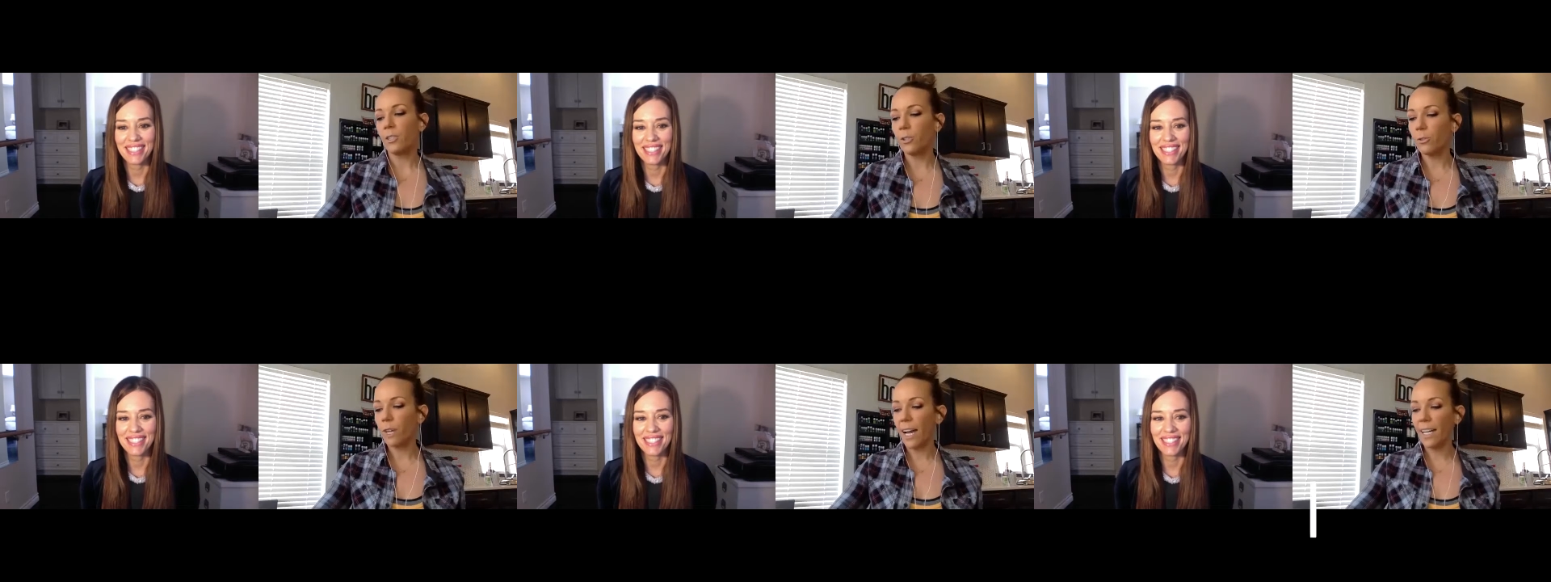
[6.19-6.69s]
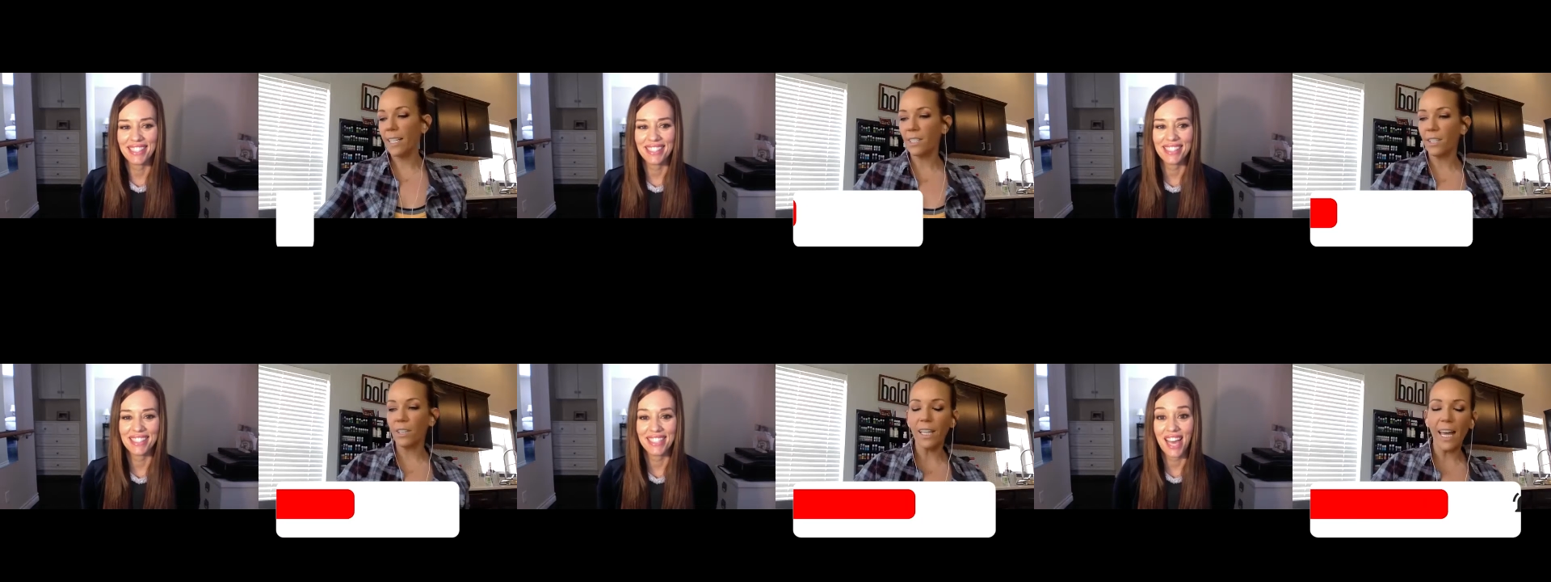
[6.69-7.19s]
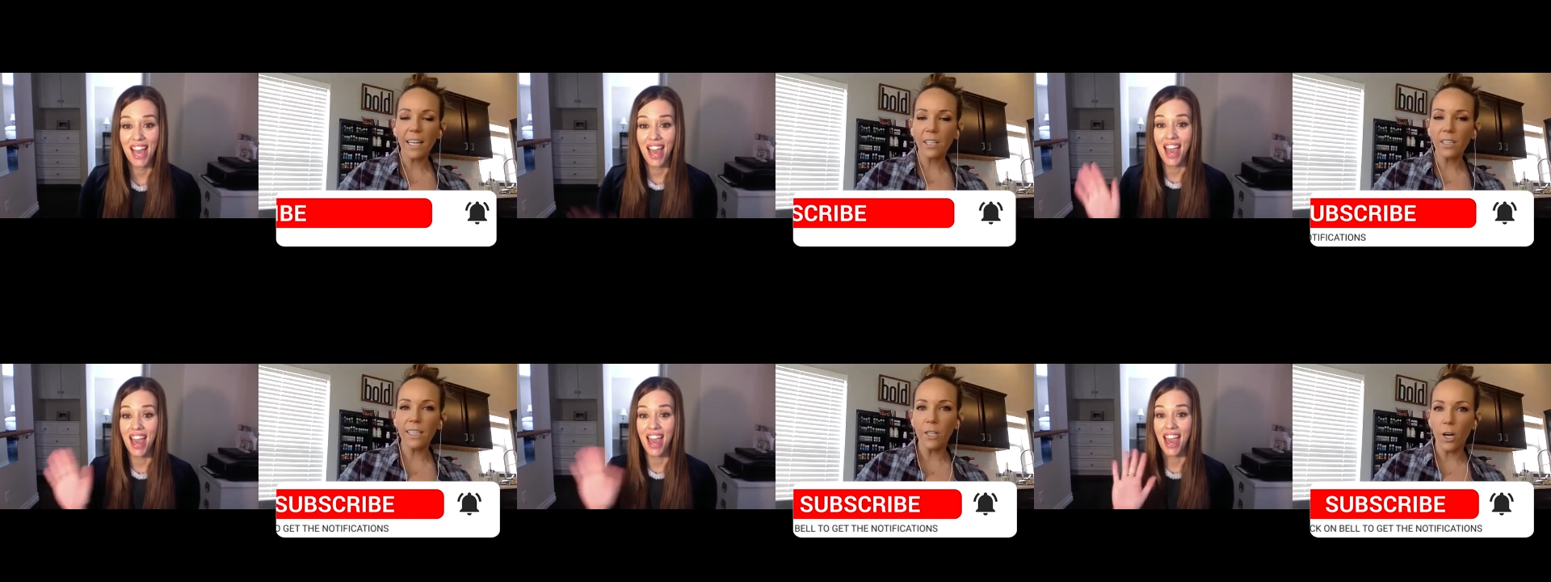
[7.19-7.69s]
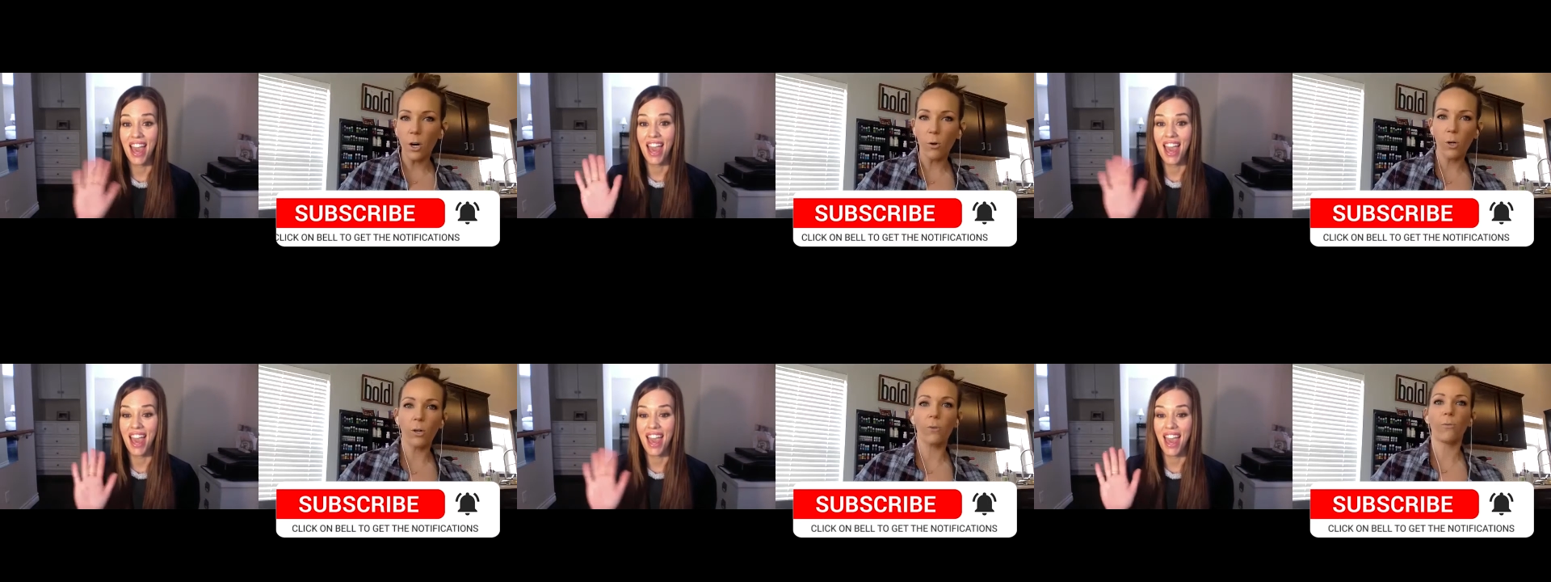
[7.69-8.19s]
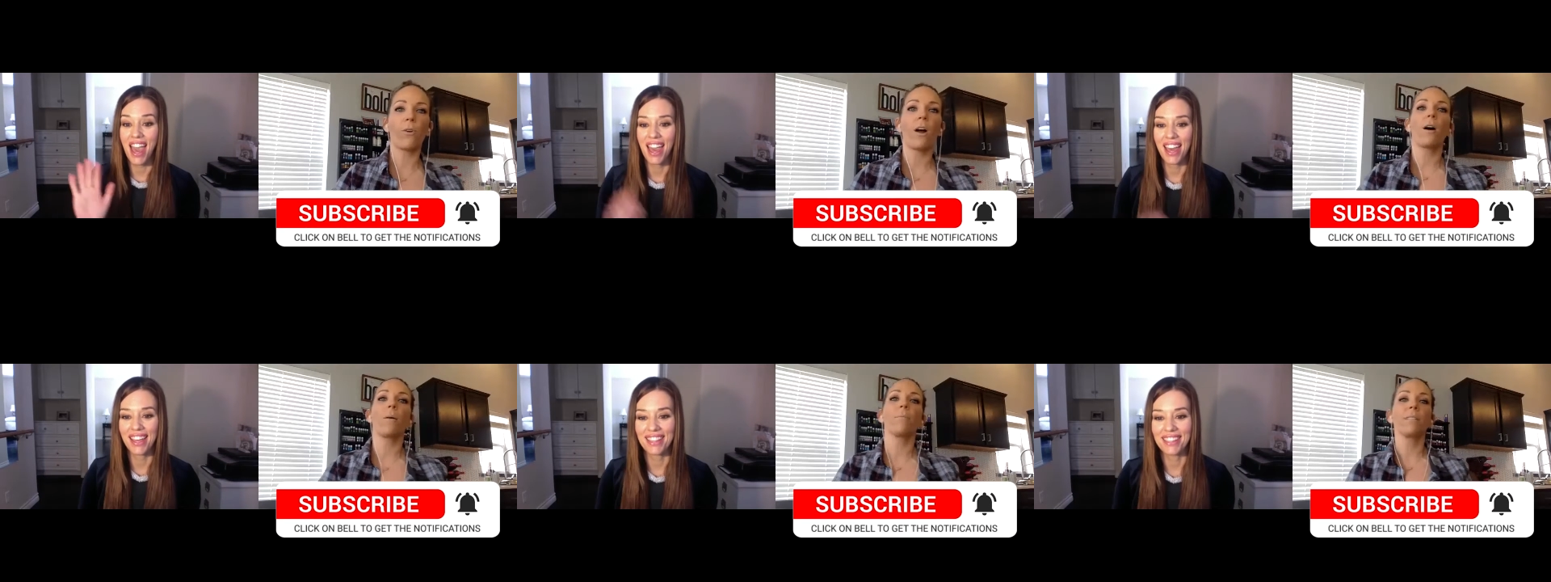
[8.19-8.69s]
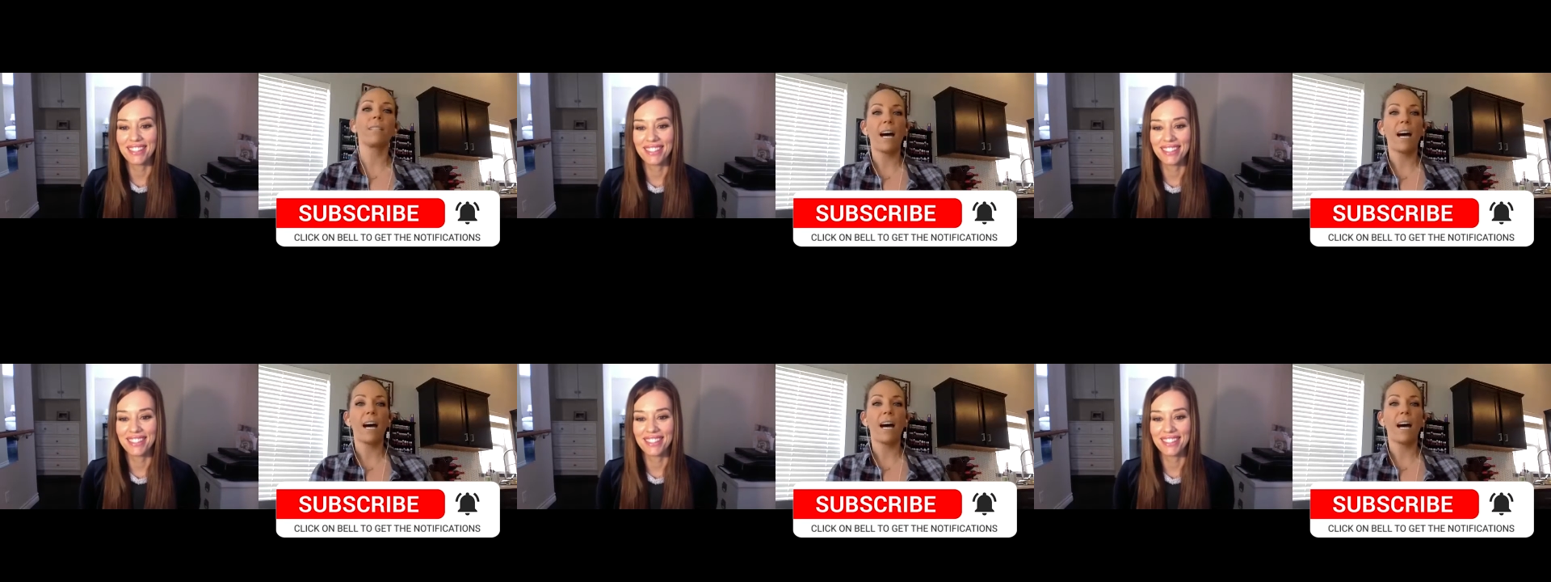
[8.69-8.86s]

Speaker 1: You guys likely know her from